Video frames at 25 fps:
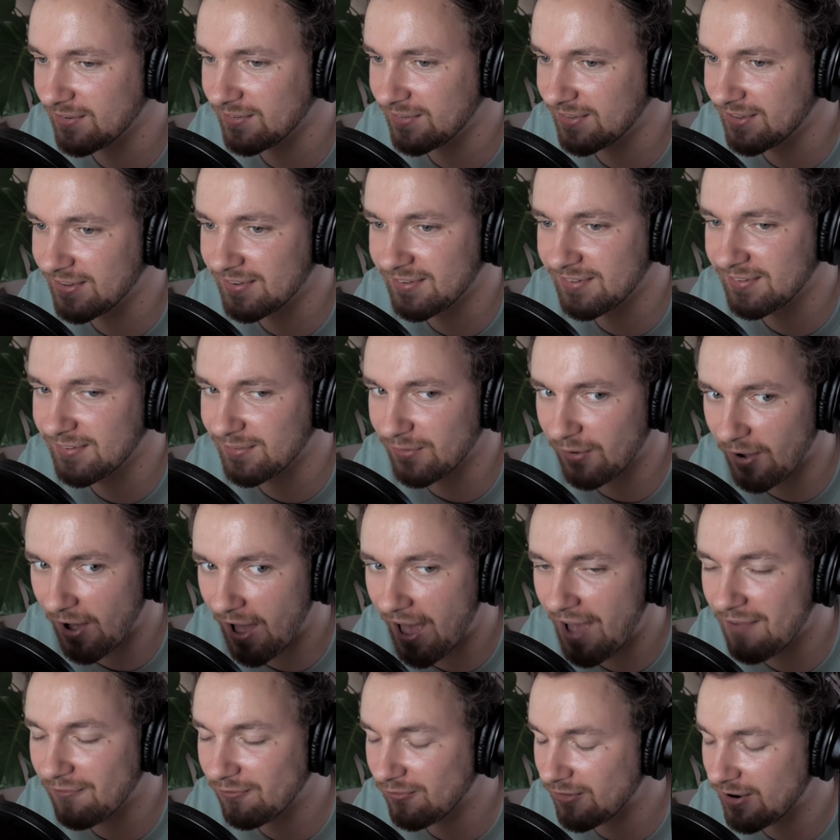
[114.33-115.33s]
this is
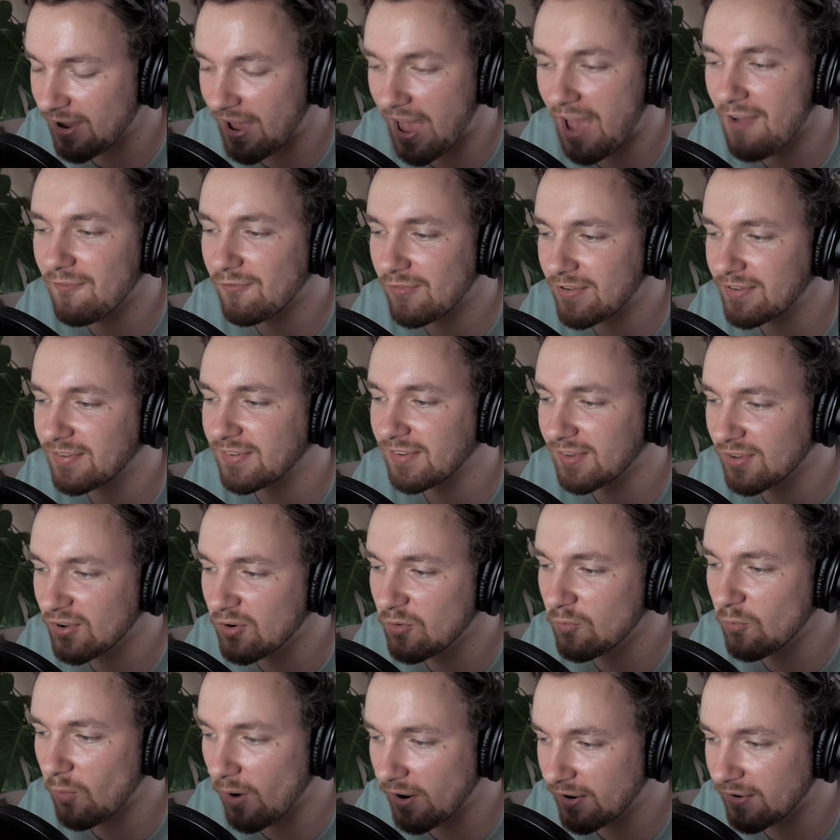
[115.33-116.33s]
every
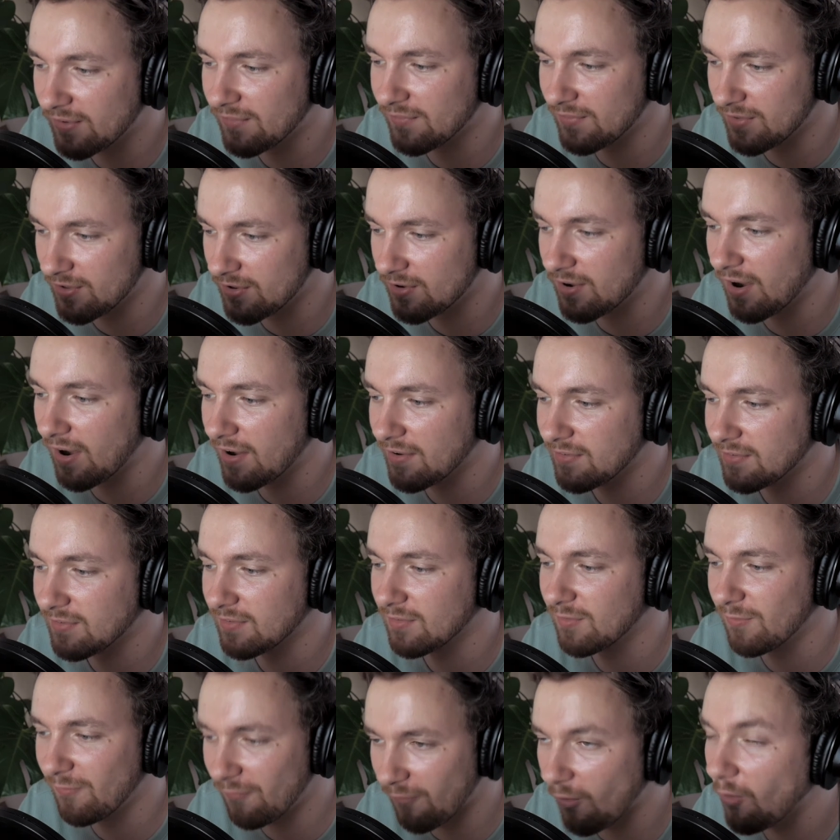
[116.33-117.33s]
single one of you
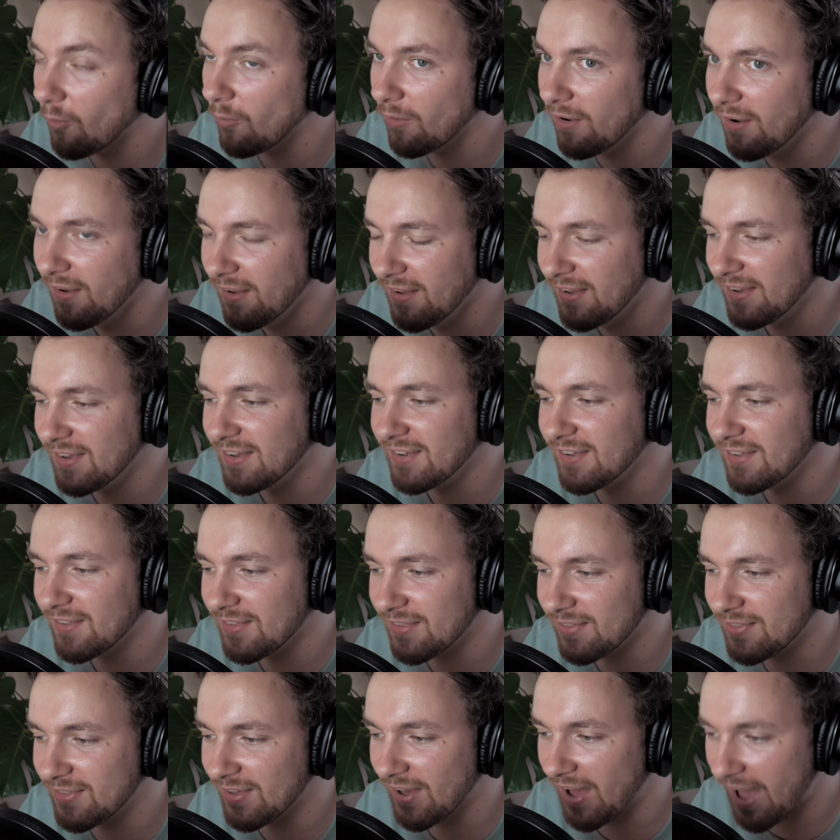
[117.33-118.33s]
guys' fault
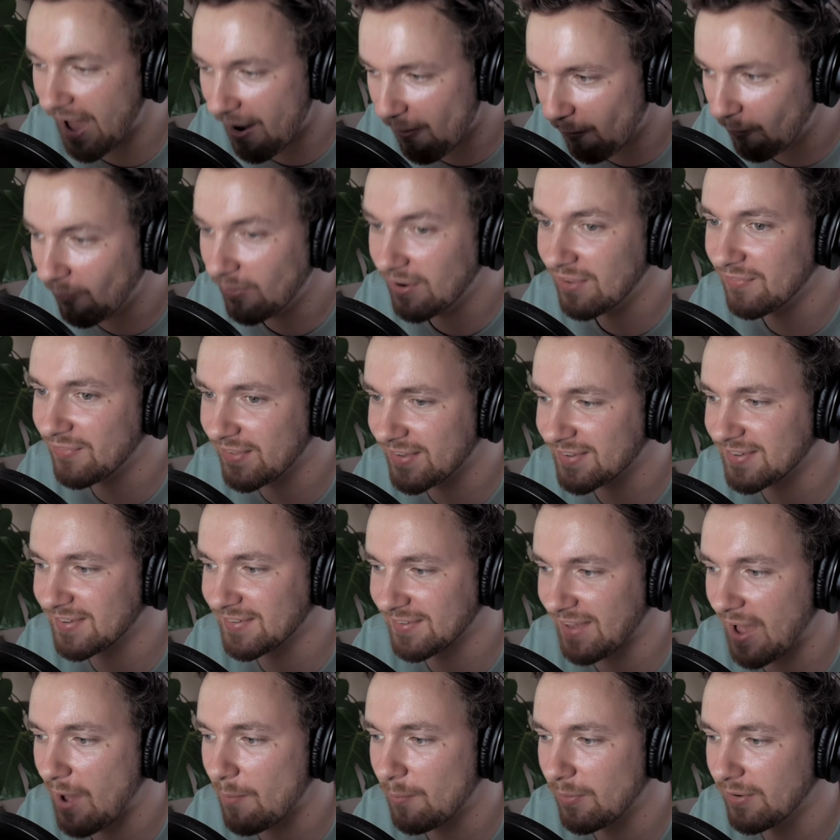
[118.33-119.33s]
that all of this
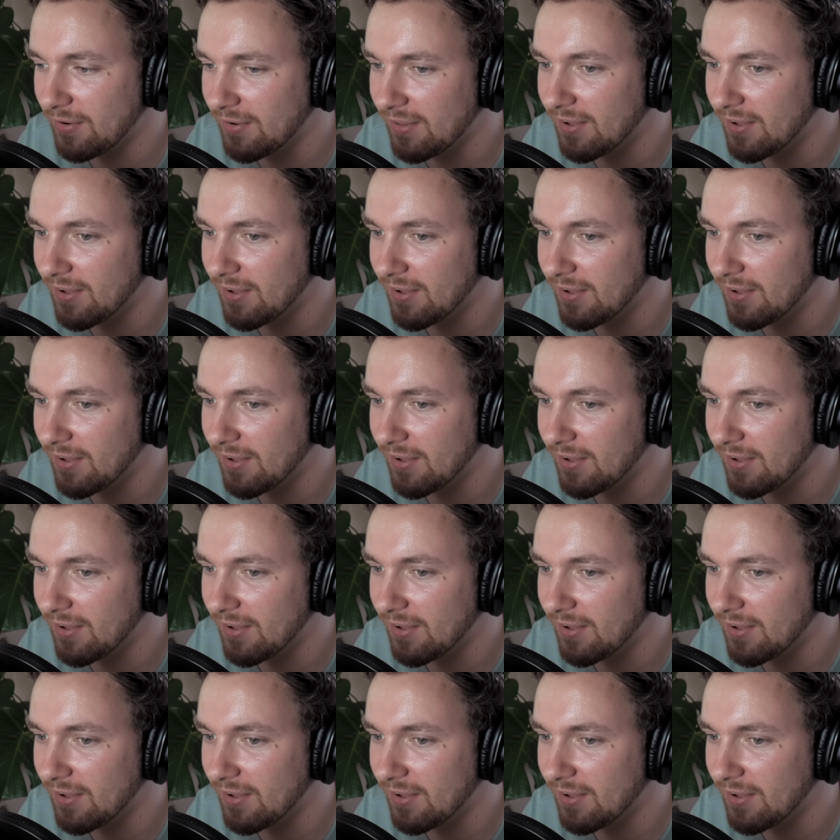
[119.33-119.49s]
has happened.